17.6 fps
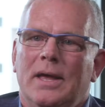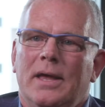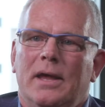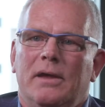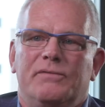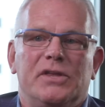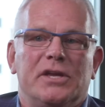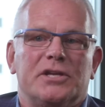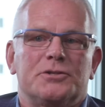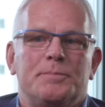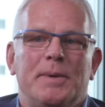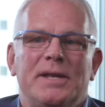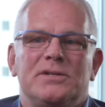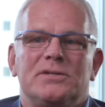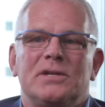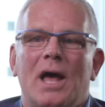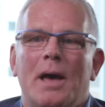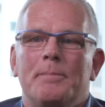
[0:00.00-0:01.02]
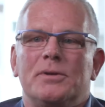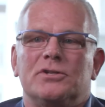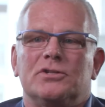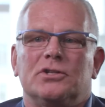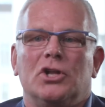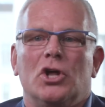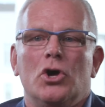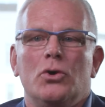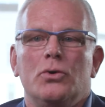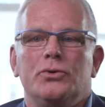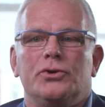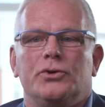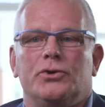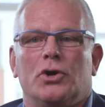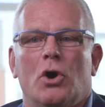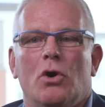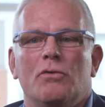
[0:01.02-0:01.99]
If the expense stop is low
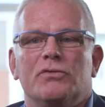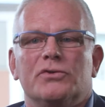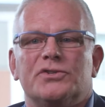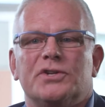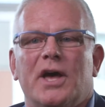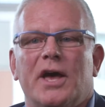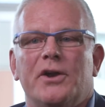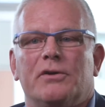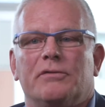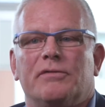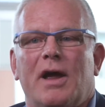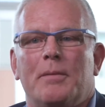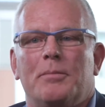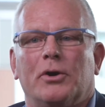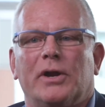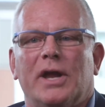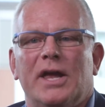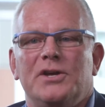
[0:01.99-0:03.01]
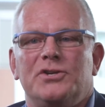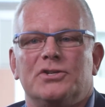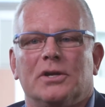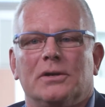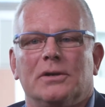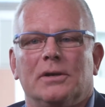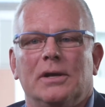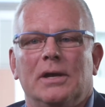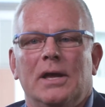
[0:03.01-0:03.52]
due to oversight or fabrication,